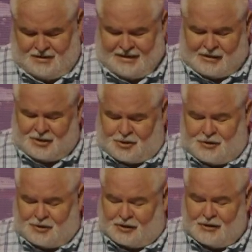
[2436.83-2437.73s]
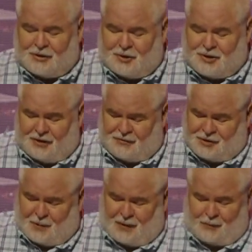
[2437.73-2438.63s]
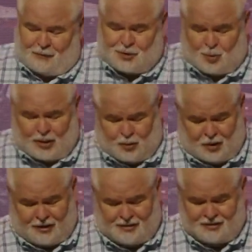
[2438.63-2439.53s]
Now let's look at the liturgy of this parable, verse 21.